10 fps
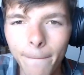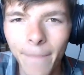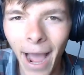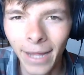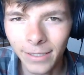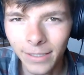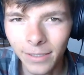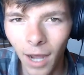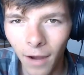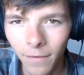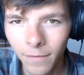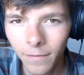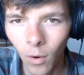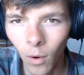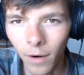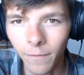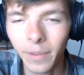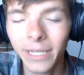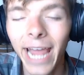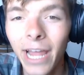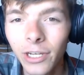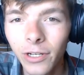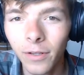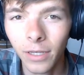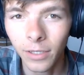bad stuff or potentially